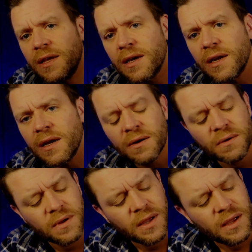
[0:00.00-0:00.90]
You
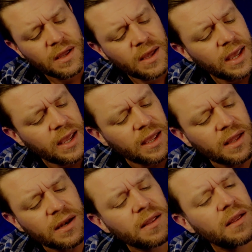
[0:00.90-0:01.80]
know?
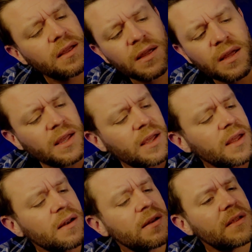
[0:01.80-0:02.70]
And,
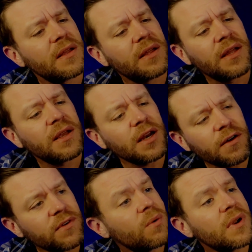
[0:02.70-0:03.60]
you know,
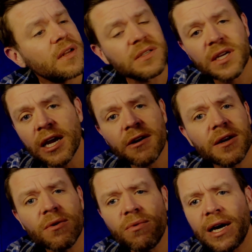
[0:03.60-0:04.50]
if you want it
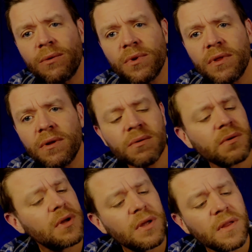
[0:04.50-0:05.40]
carried around with you,
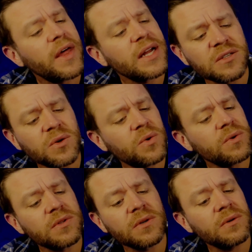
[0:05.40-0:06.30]
that's
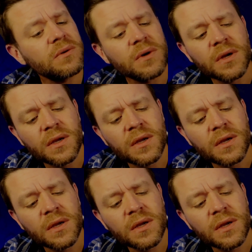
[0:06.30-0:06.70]
cool too.